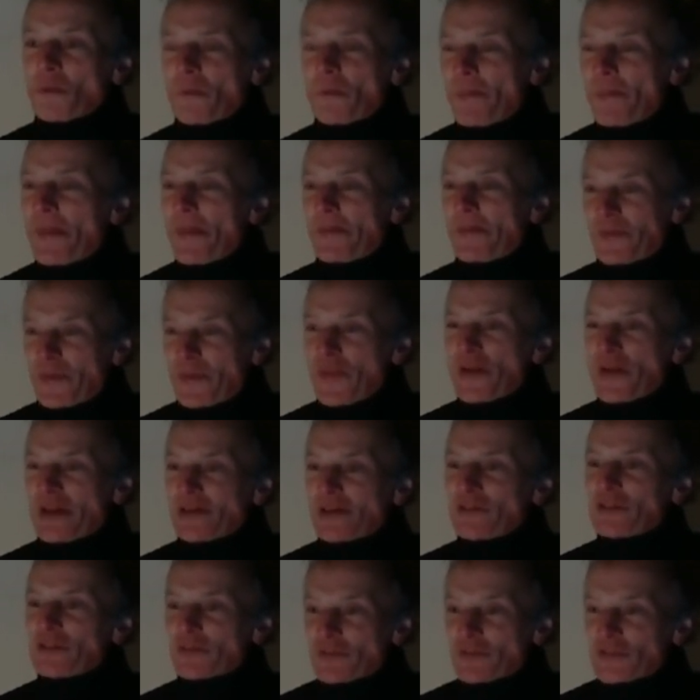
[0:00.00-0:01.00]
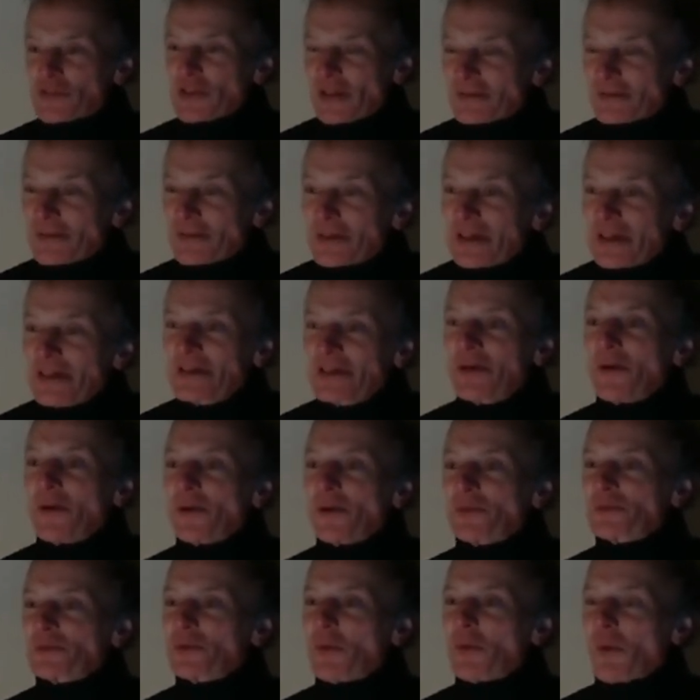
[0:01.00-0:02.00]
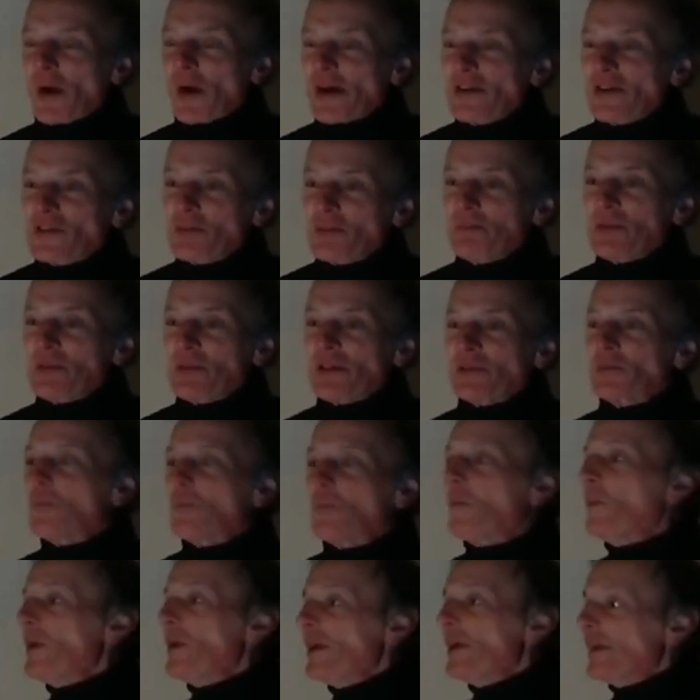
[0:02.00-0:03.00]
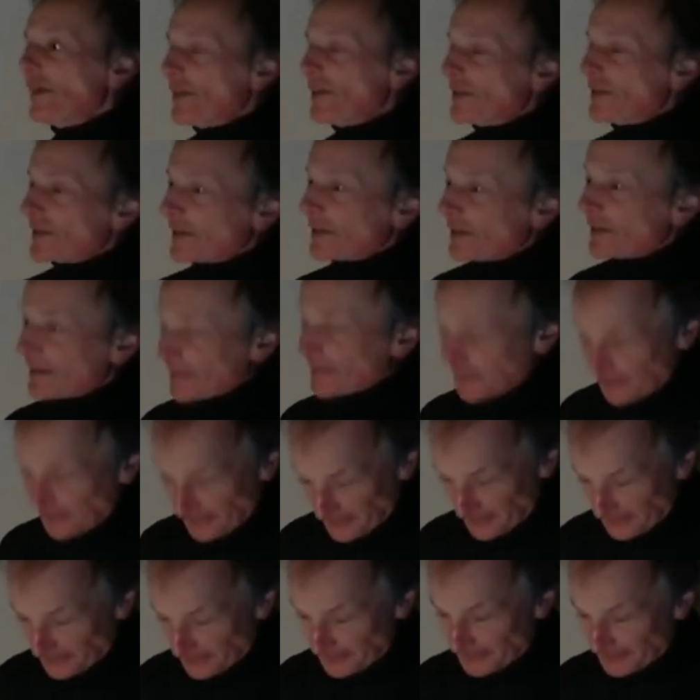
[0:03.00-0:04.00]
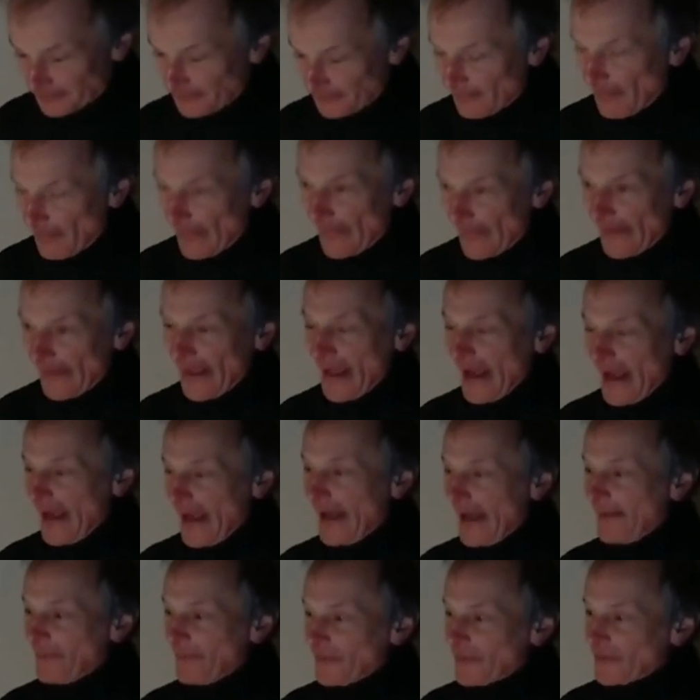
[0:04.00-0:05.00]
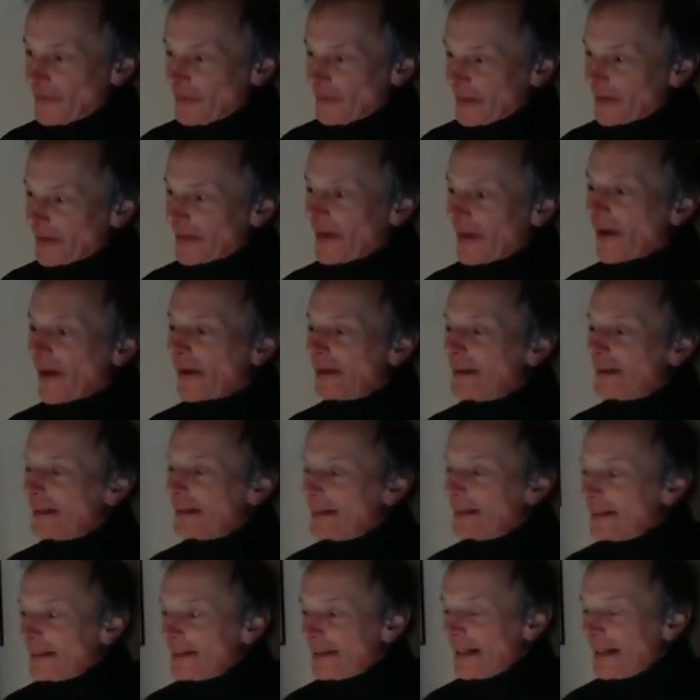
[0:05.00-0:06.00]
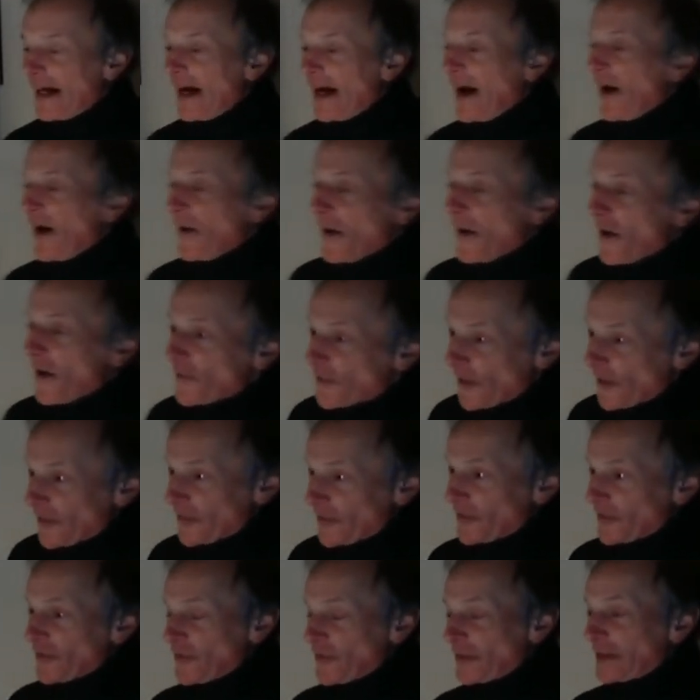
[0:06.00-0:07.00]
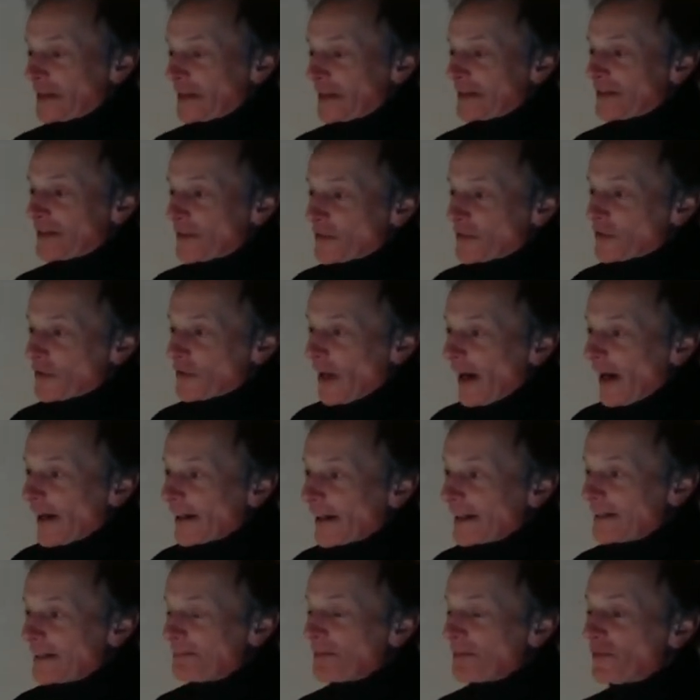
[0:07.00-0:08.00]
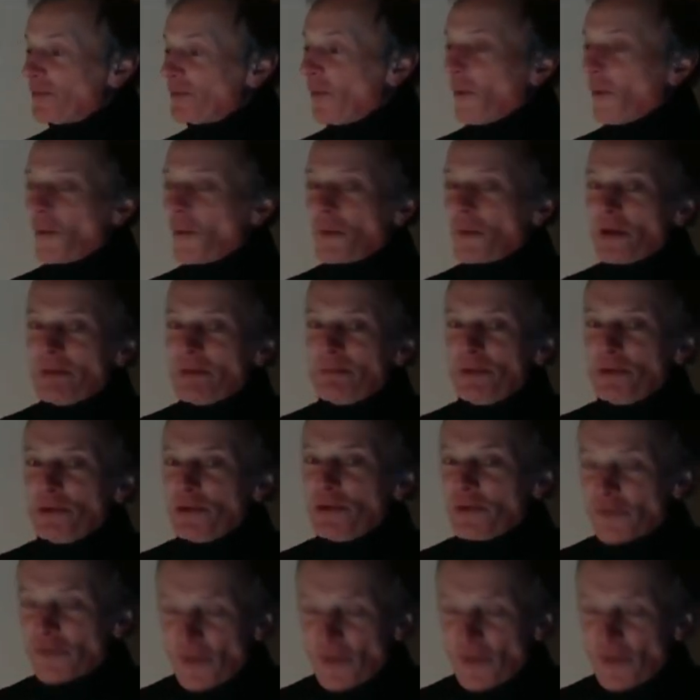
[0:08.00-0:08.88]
that things have suddenly got quite a bit weirder. And just as a little aside before we move